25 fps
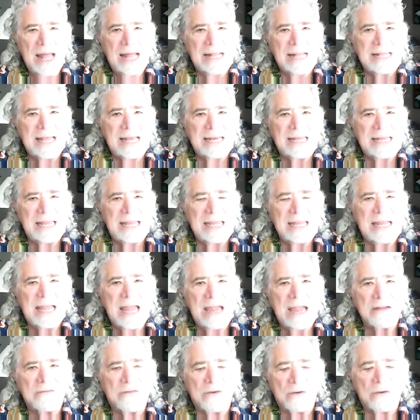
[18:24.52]
and that he
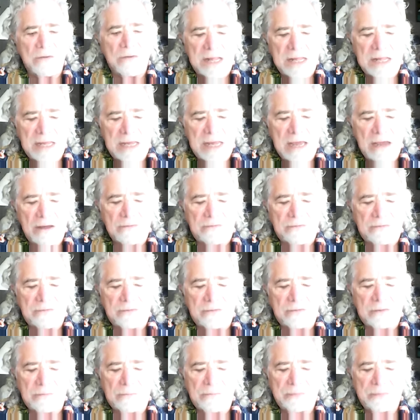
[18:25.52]
gave her a
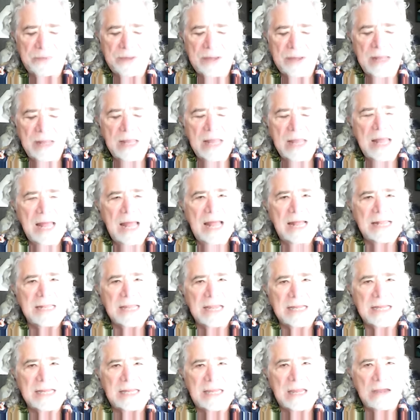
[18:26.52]
gift. And
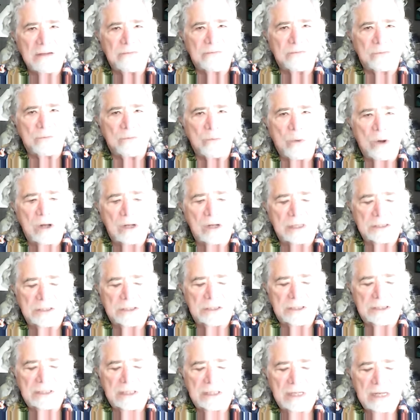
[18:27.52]
the gift
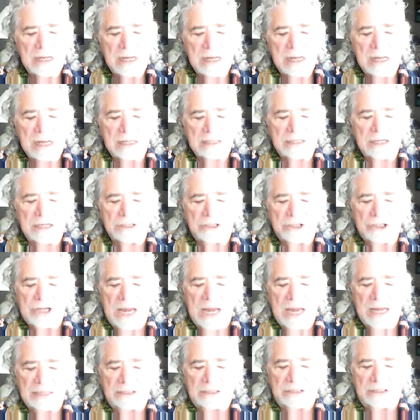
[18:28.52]
was the
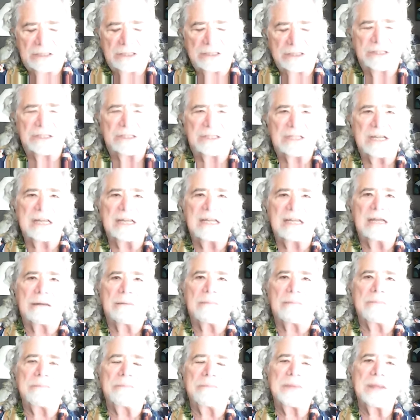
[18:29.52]
chance to see
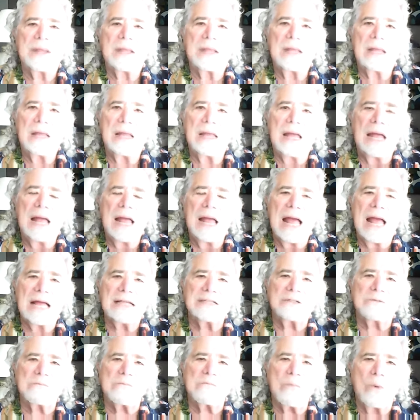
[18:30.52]
him
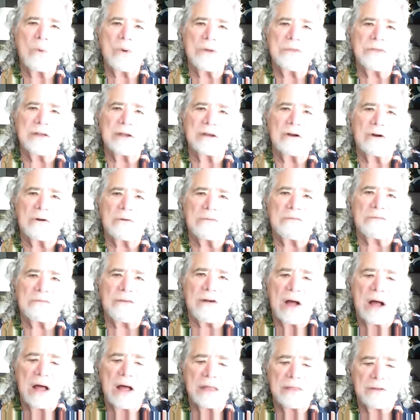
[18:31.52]
as more than her
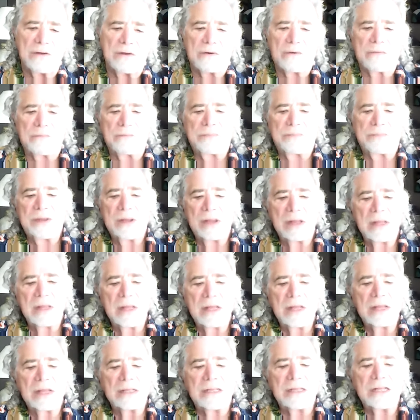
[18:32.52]
father,
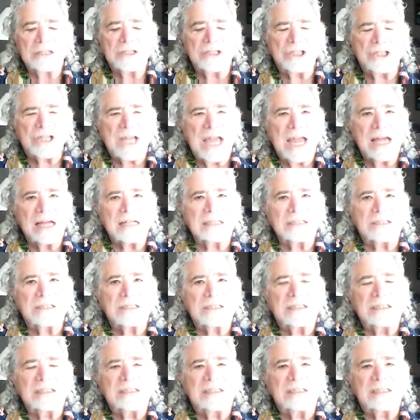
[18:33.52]
the
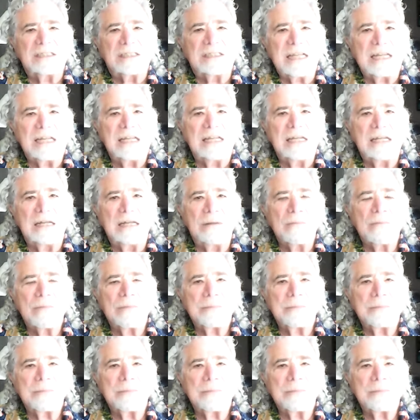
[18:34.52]
chance to see